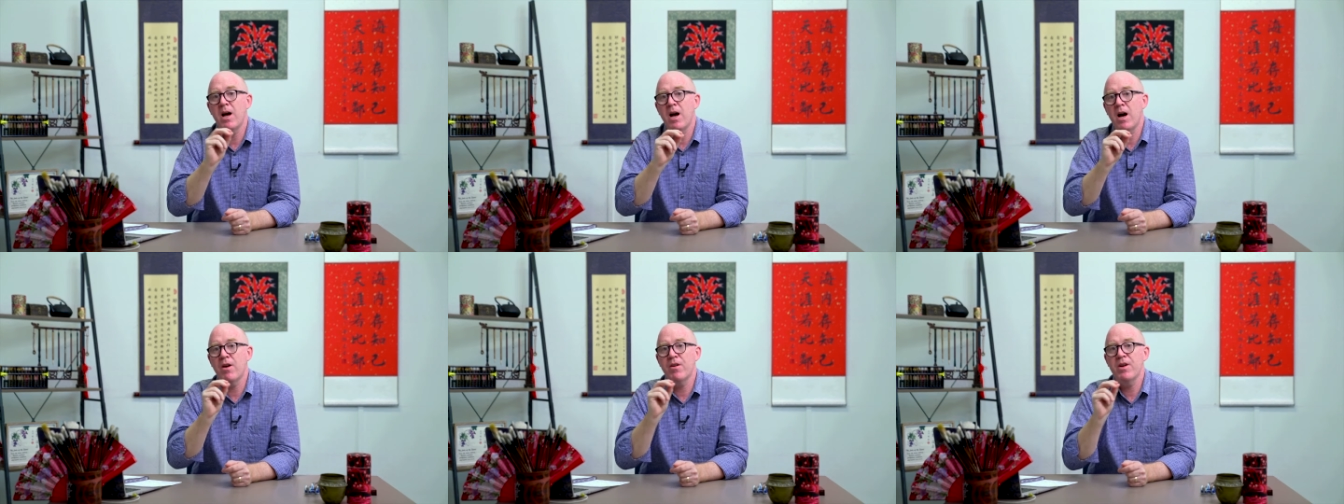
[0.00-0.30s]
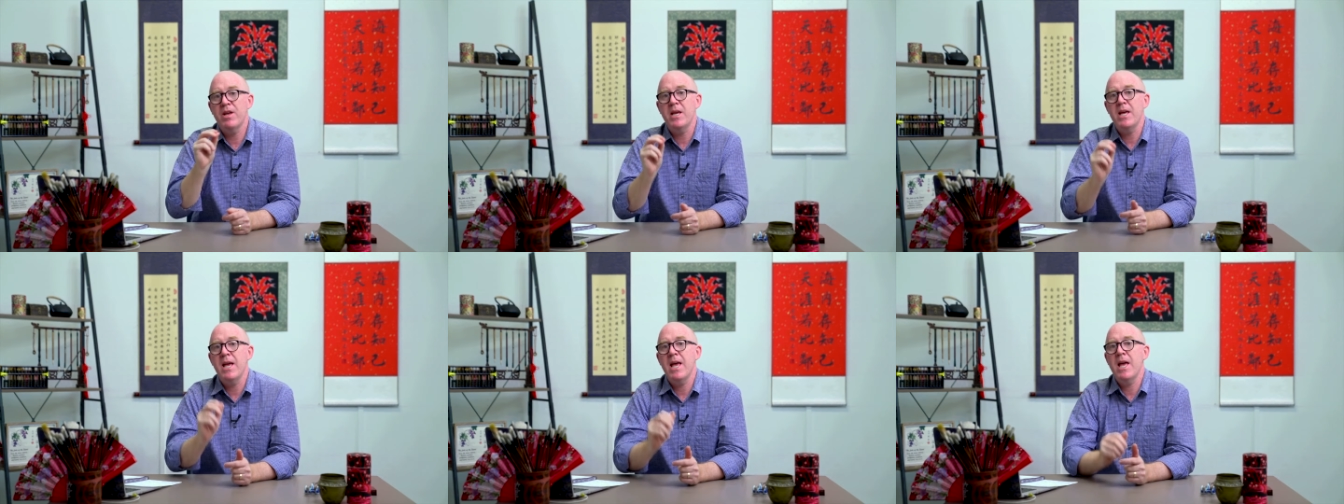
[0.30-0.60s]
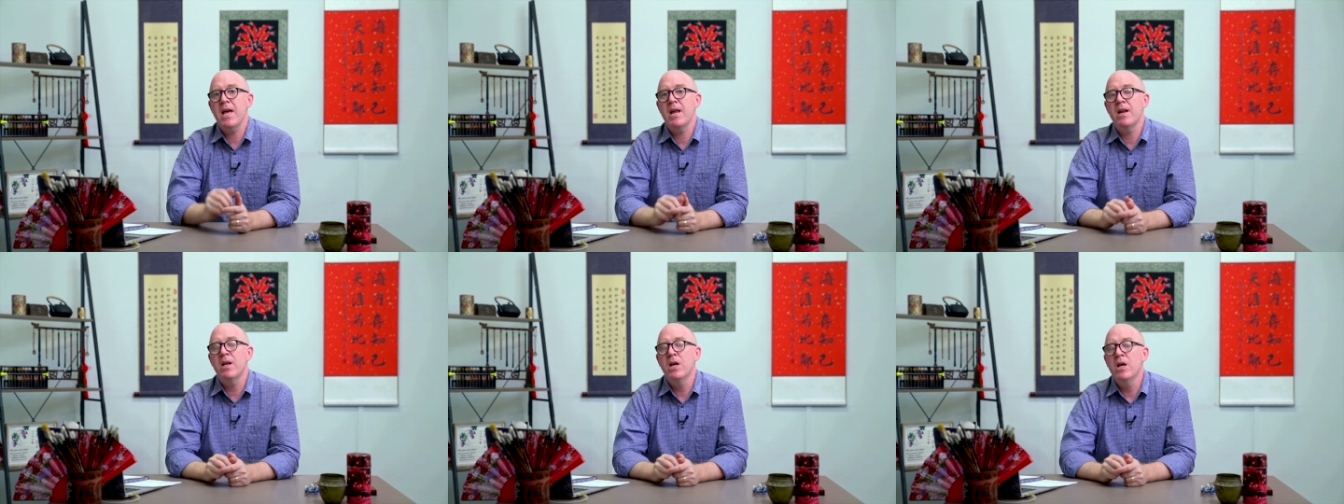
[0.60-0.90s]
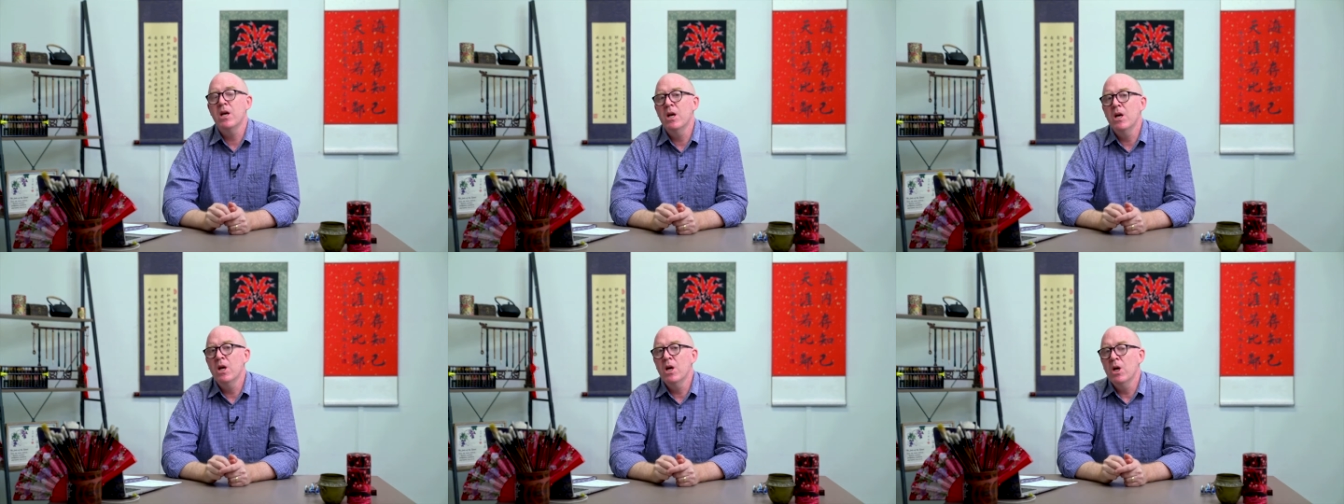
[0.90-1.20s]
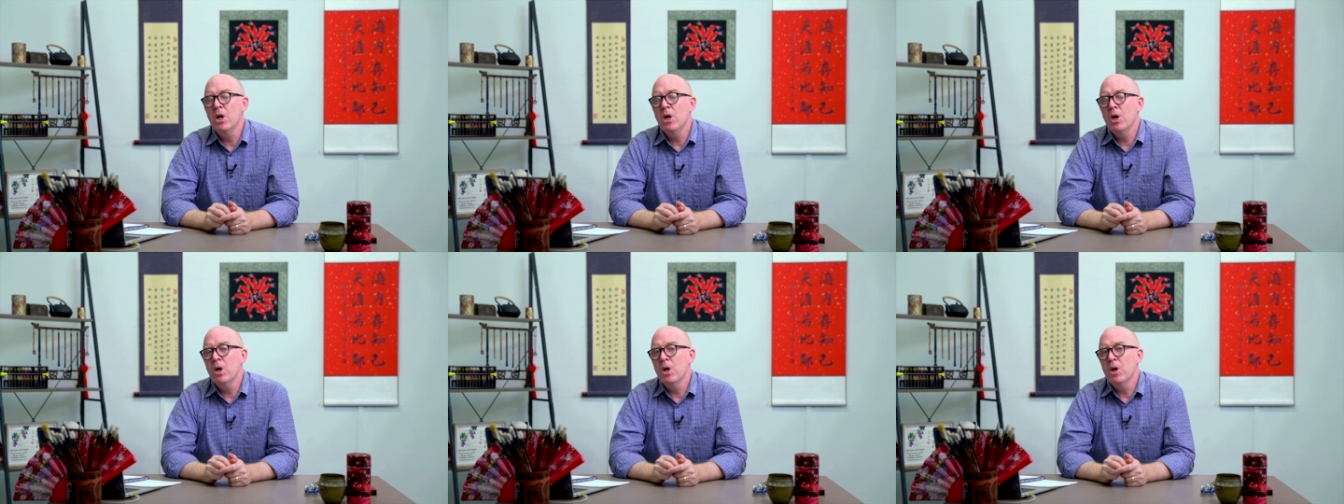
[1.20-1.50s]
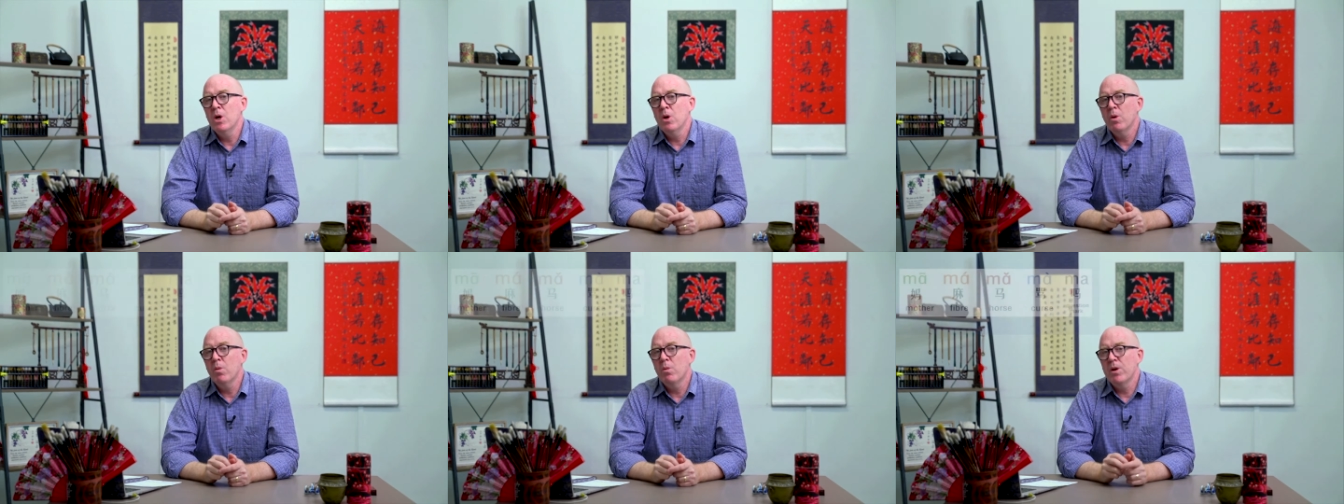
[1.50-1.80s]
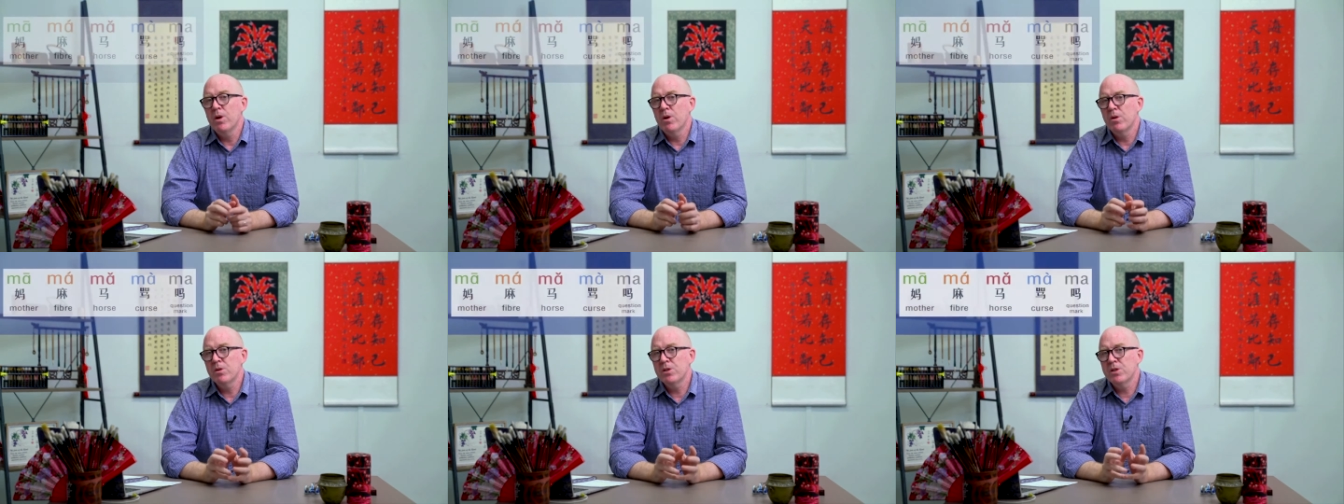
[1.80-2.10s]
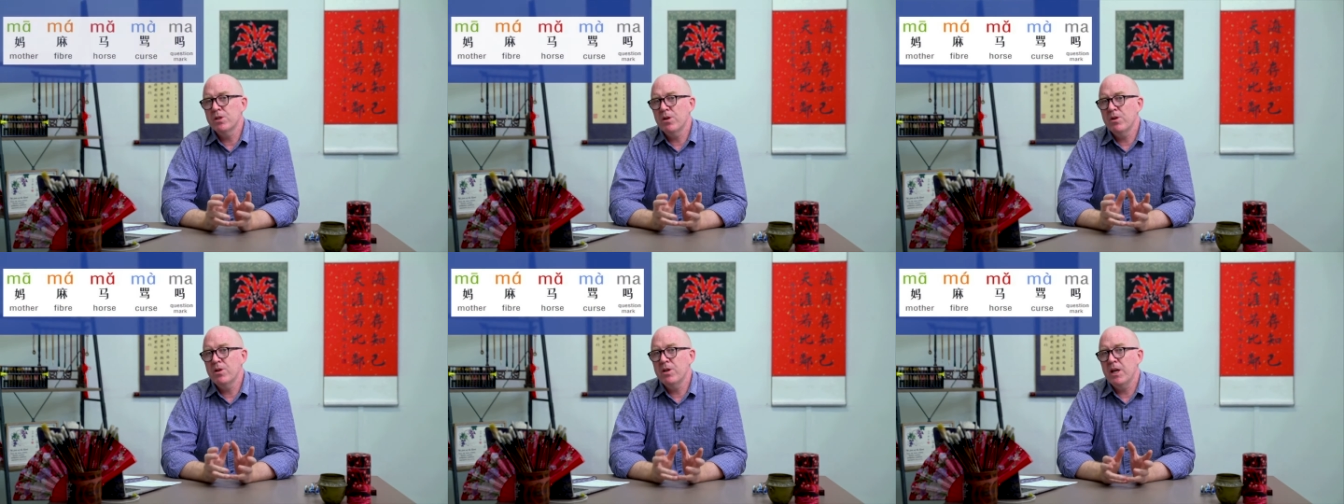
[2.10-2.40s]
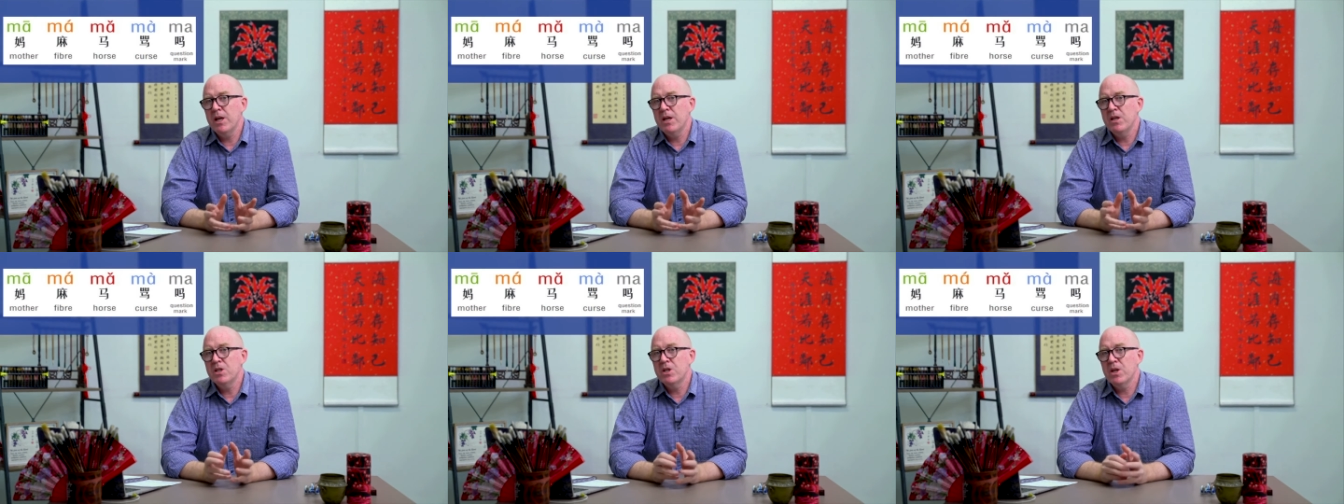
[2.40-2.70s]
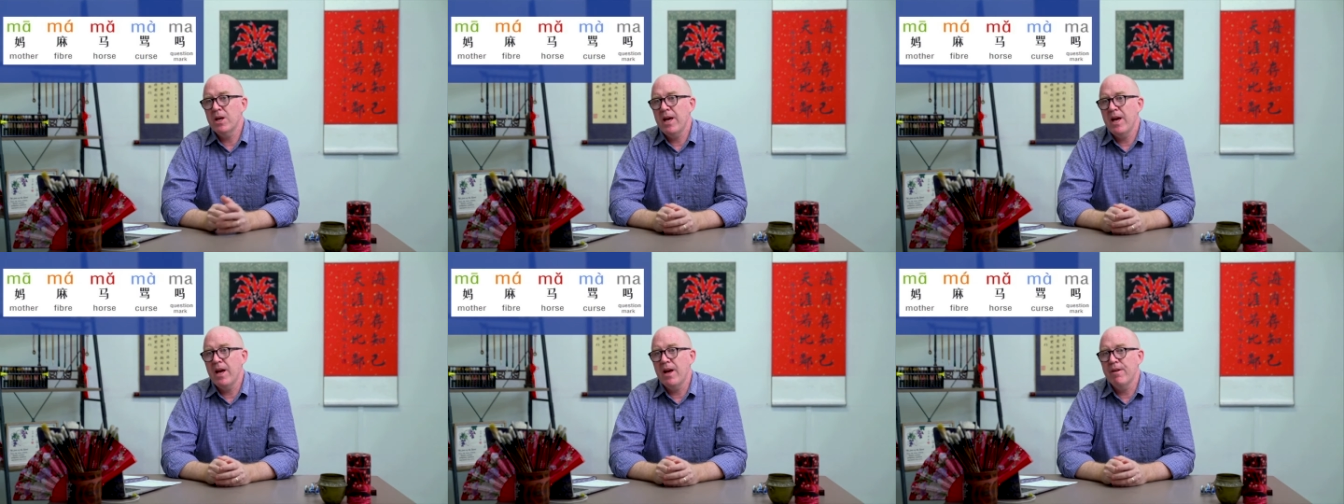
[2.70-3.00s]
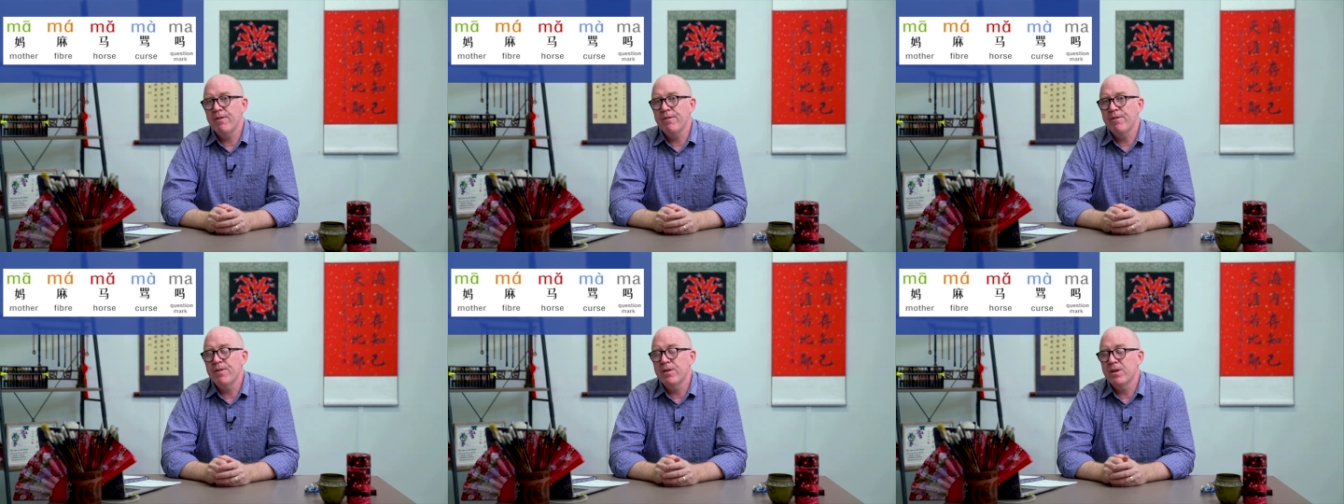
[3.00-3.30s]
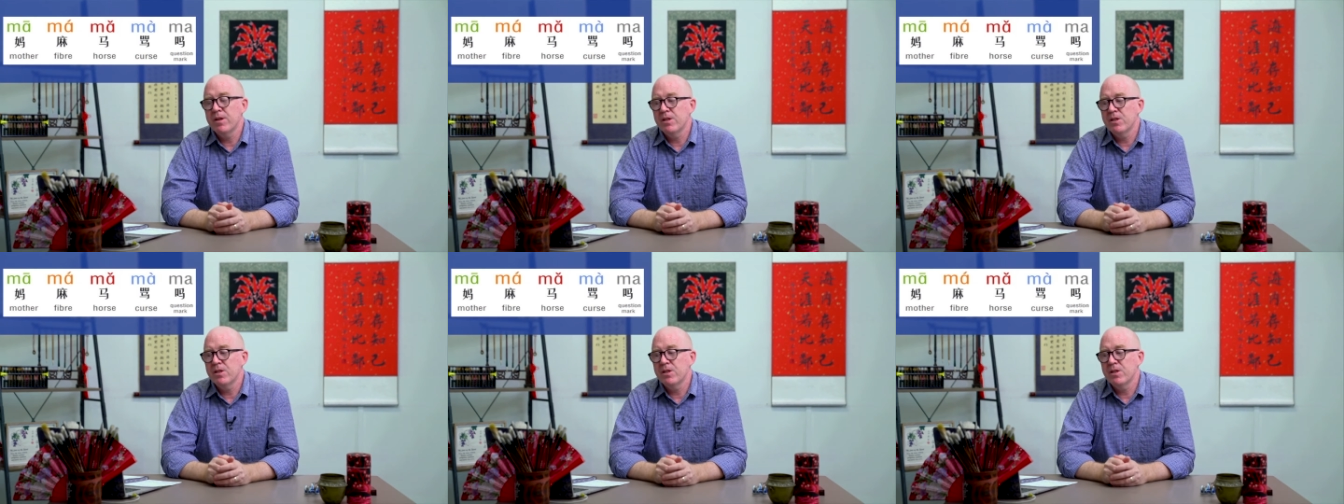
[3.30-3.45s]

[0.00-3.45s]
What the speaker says: R-E-N, we also need to have